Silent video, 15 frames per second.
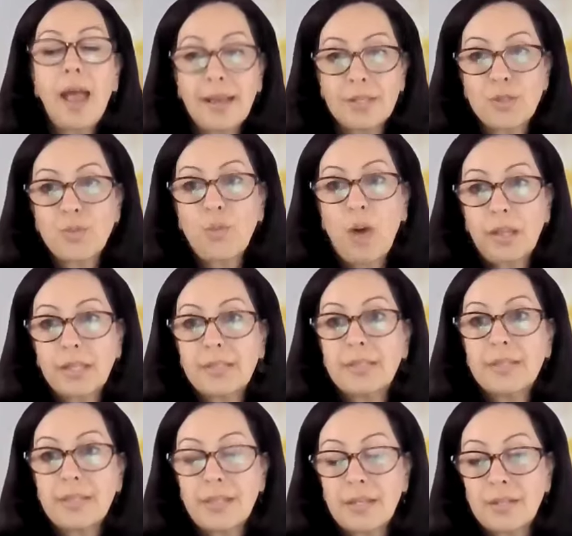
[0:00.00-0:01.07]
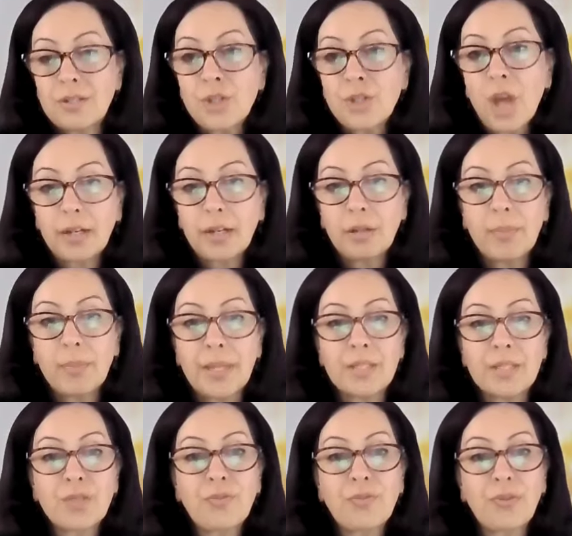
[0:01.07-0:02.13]
as well as the
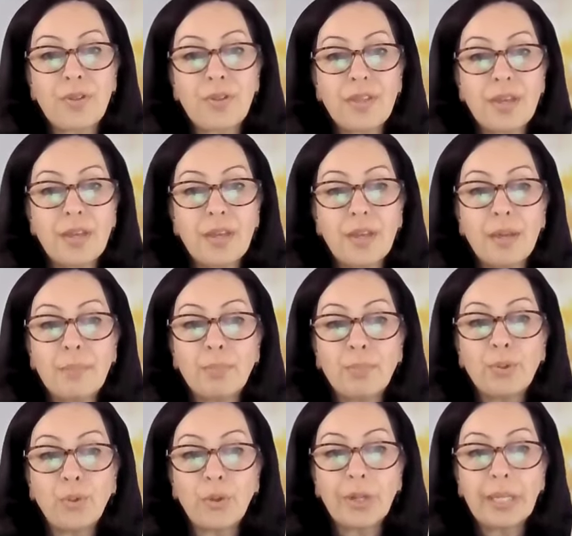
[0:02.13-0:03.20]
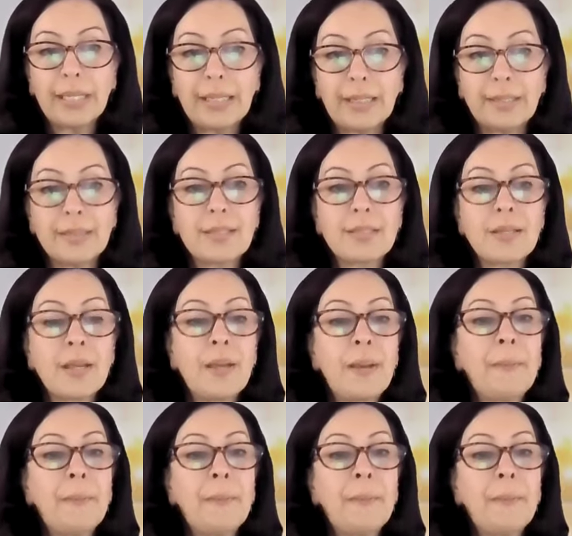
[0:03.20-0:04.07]
entitlements for the employees.